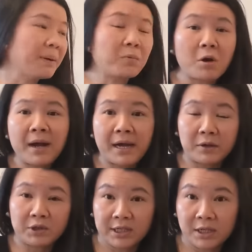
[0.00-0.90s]
but Walmart, I
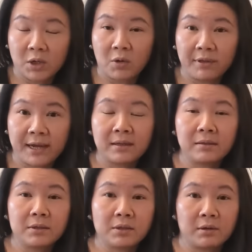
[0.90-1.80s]
don't usually go
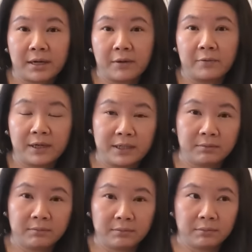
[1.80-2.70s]
there, so I don't
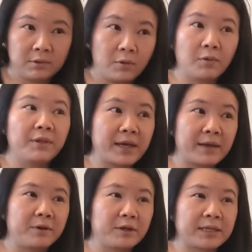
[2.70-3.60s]
really go
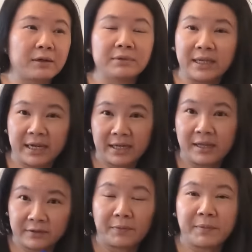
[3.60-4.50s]
there because I don't need
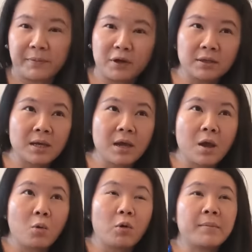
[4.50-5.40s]
anything from there because
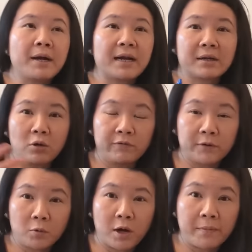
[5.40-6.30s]
Walmart kind of
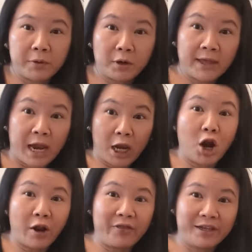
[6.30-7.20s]
overwhelmed me because there are a
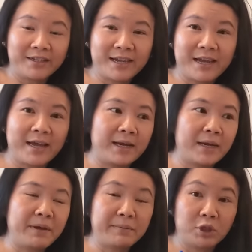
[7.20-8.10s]
lot of things there and
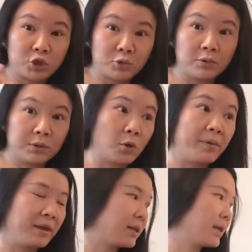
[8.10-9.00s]
I made me choose so
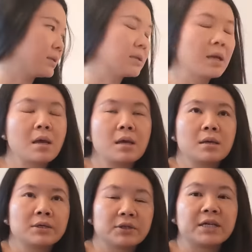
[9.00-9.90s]
many things.
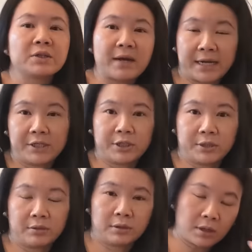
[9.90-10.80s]
So that's why I
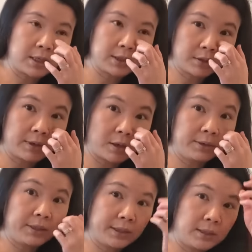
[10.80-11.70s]
choose Costco and
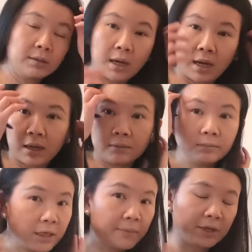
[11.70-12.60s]
Aldi uh,
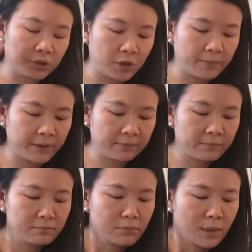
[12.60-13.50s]
in my shopping.
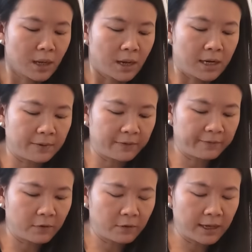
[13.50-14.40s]
Number
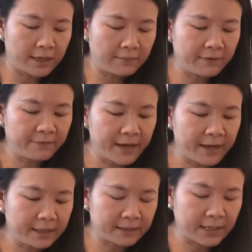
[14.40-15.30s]
four, uh, number
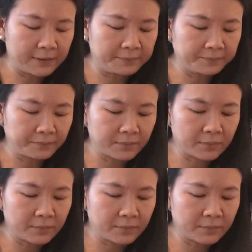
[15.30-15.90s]
five is um,